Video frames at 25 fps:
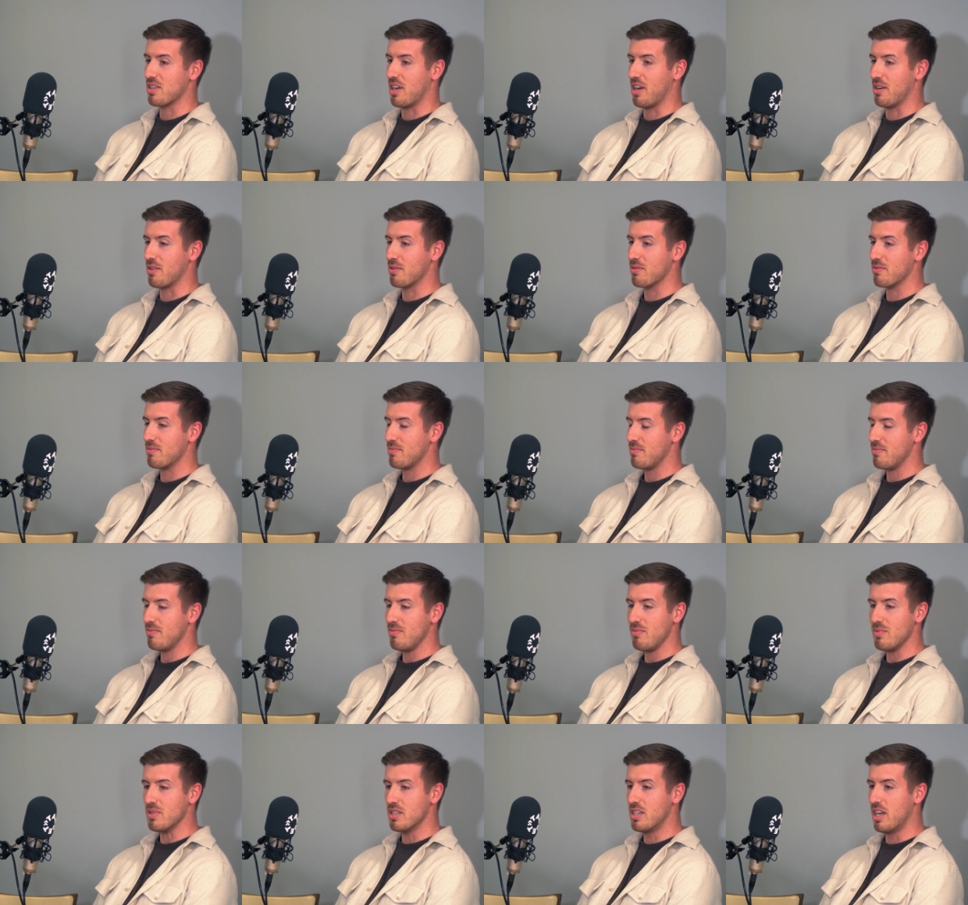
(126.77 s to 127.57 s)
So
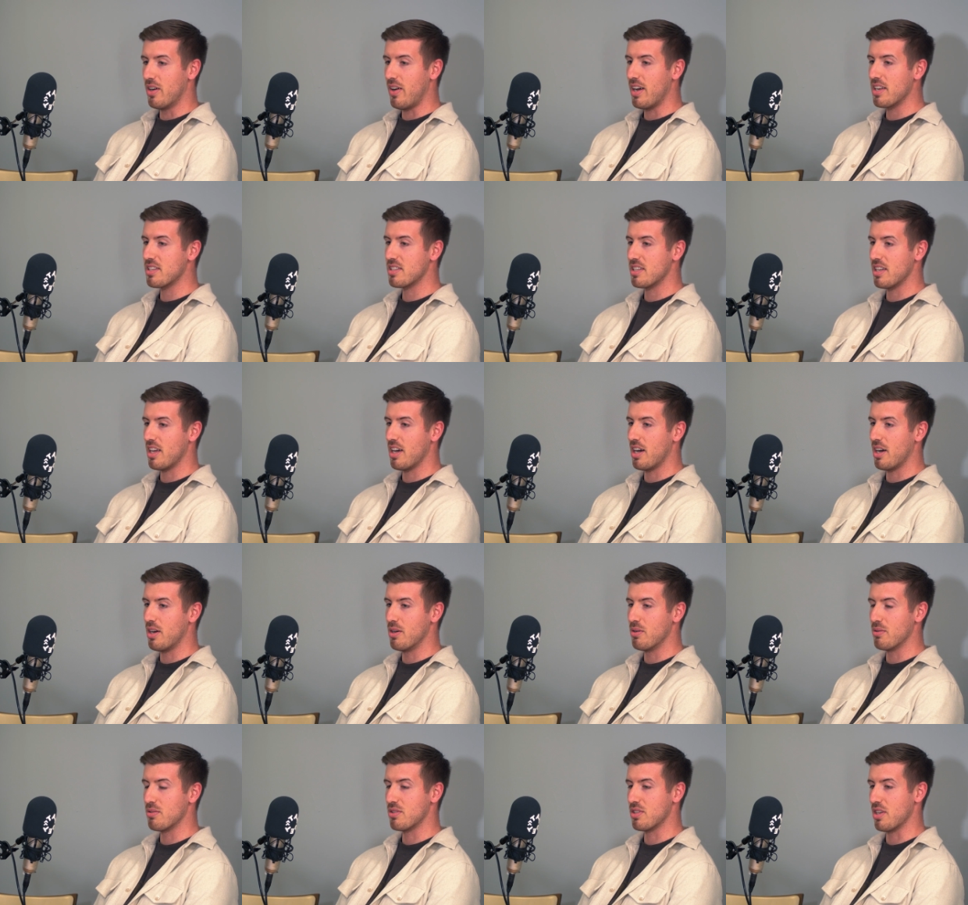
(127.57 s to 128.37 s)

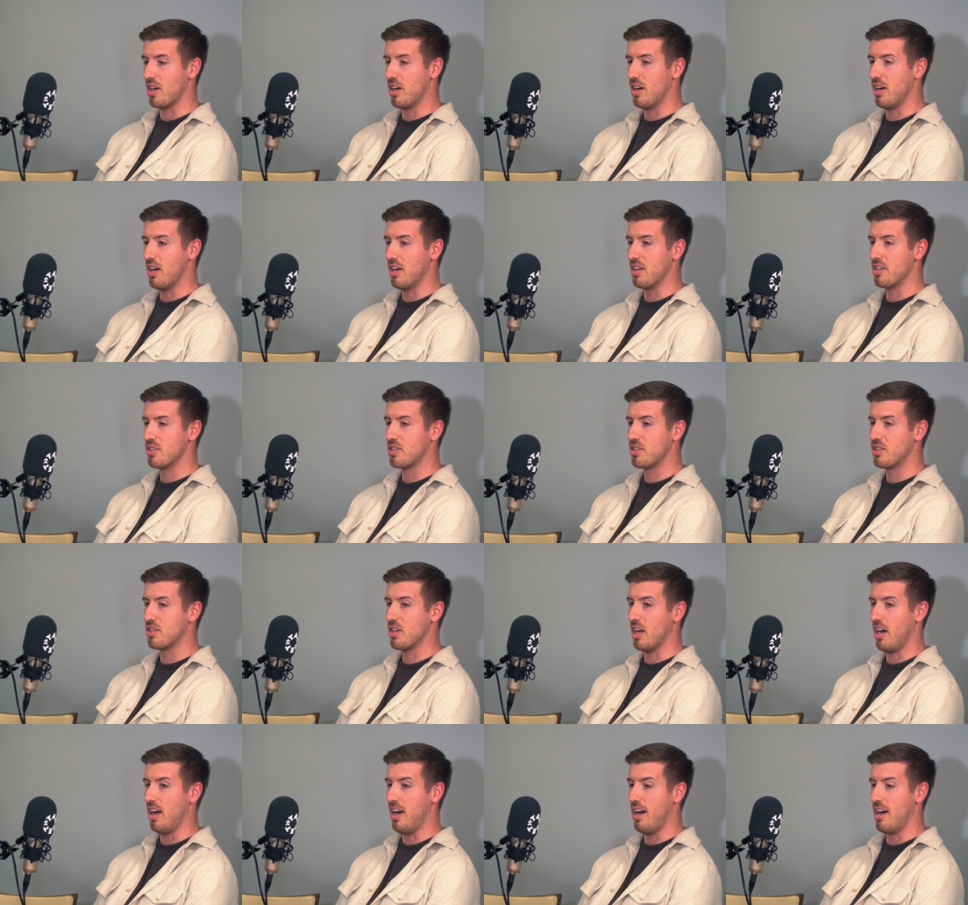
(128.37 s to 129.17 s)
SEO,
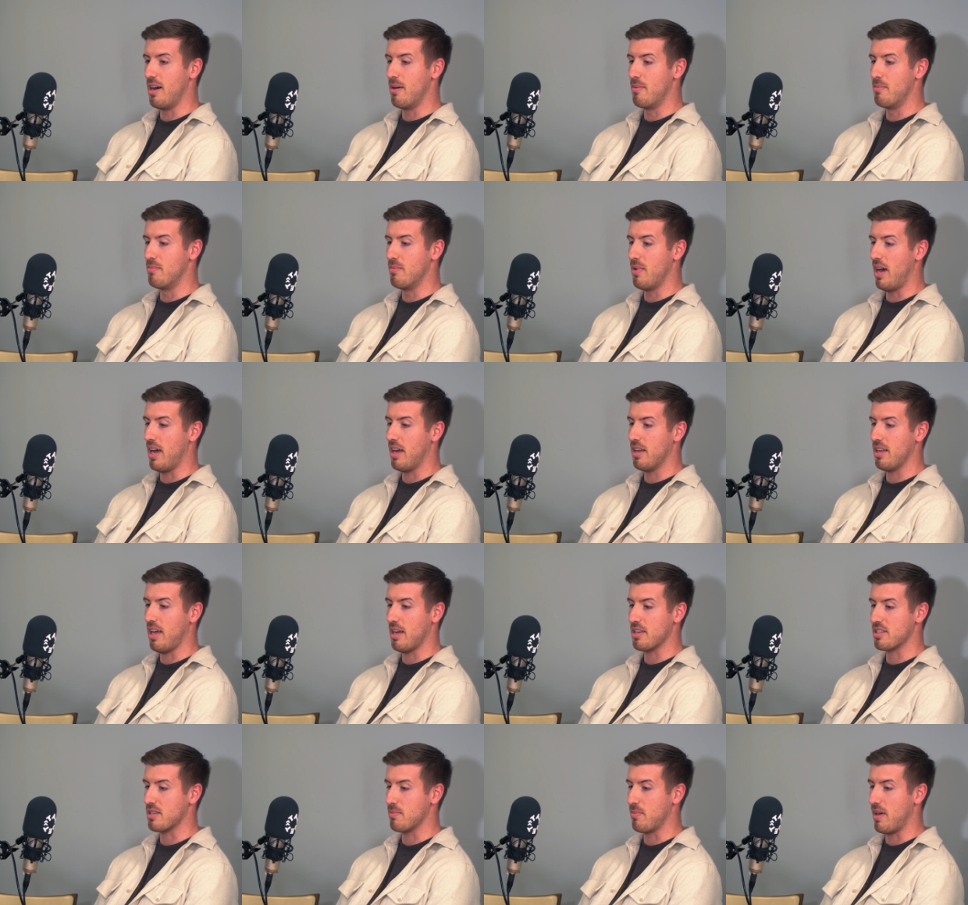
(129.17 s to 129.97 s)
search,
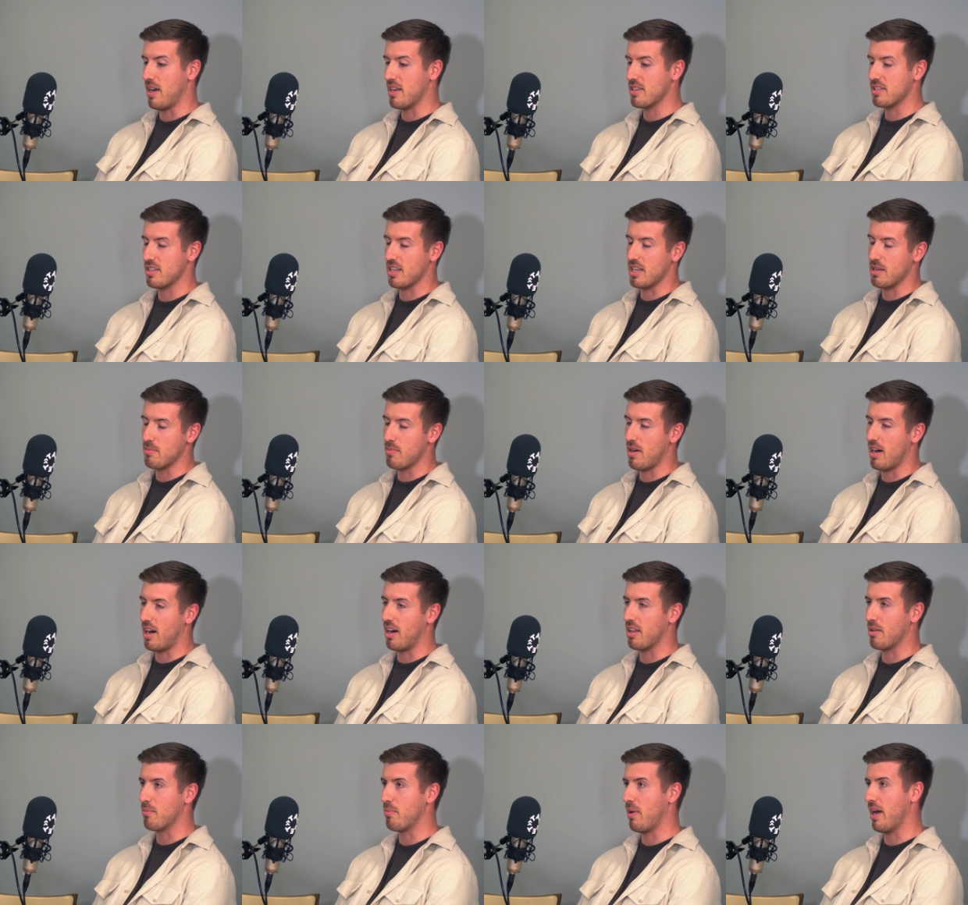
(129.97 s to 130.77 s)
SMS,
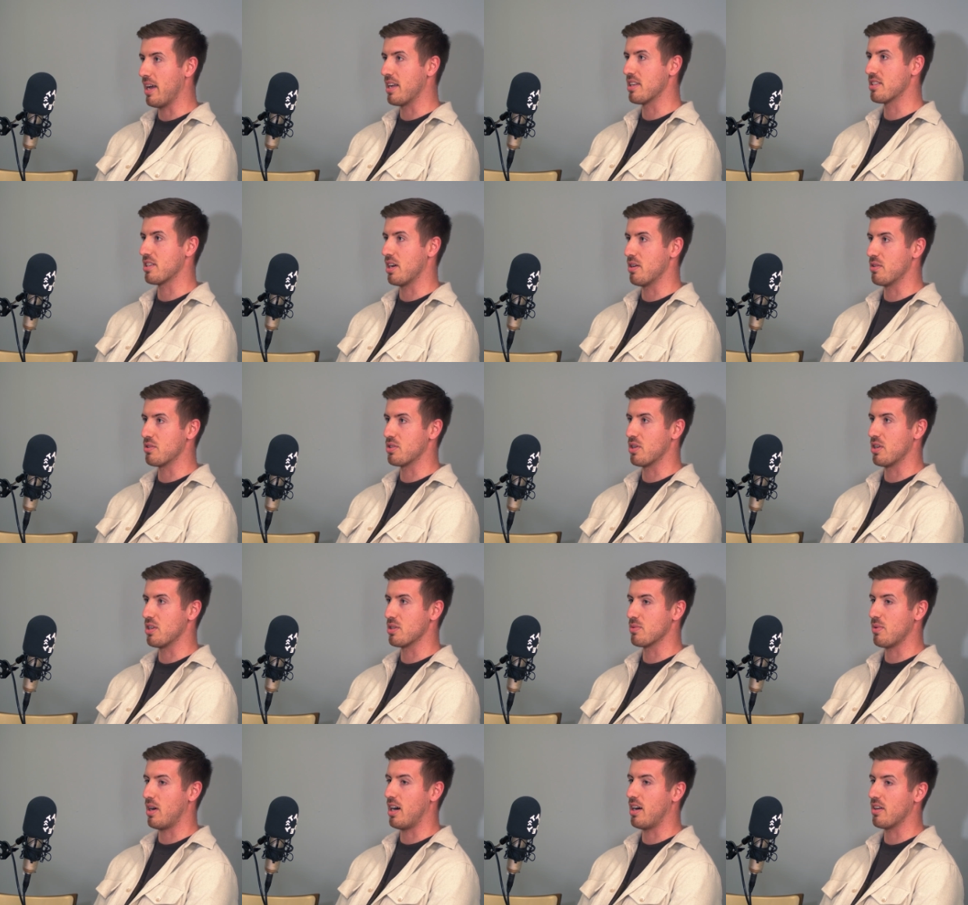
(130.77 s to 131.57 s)
email, and paid
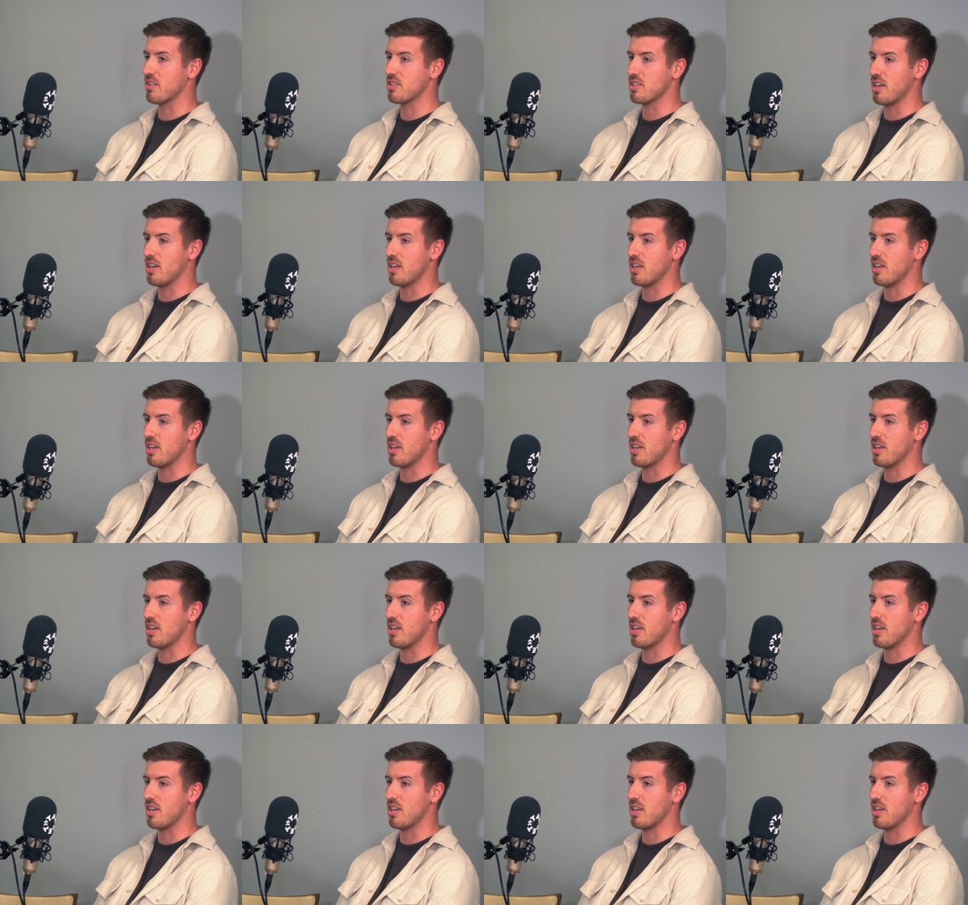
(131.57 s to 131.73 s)
social as well.